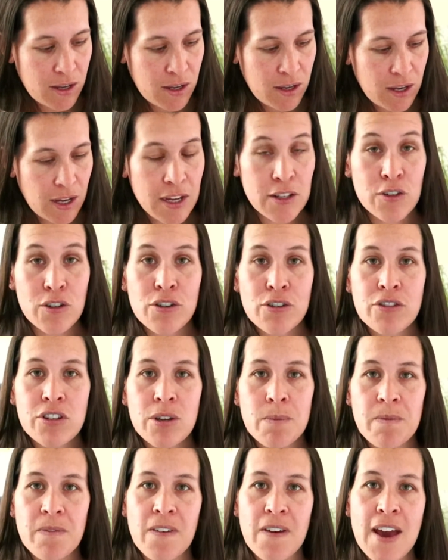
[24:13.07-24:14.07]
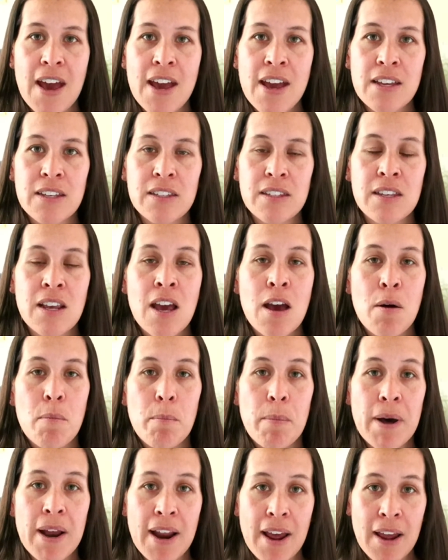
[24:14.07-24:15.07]
internship phase,
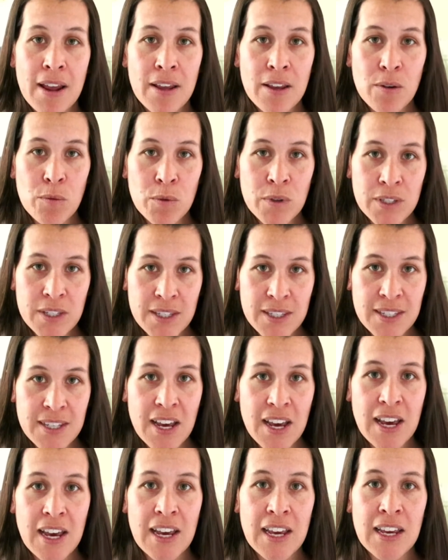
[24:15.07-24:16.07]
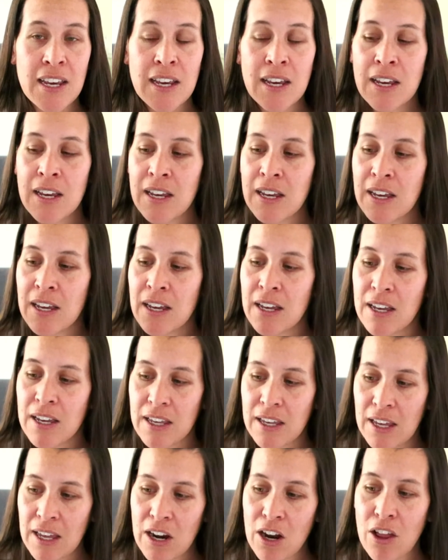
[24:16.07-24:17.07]
but I would say
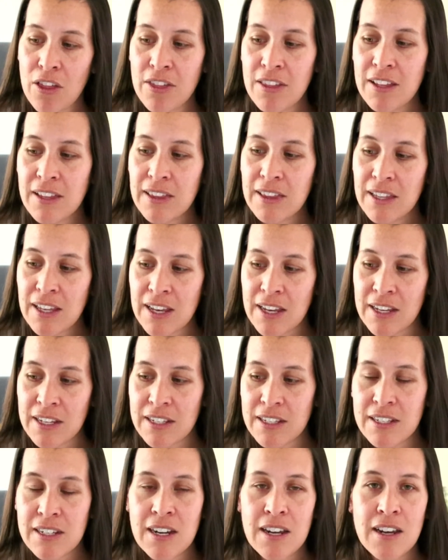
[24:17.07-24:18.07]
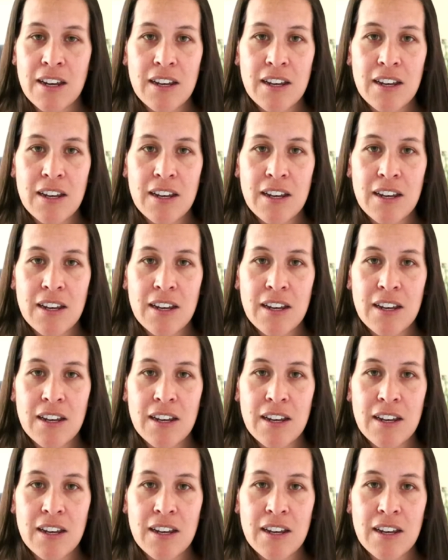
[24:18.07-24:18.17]
get on the list,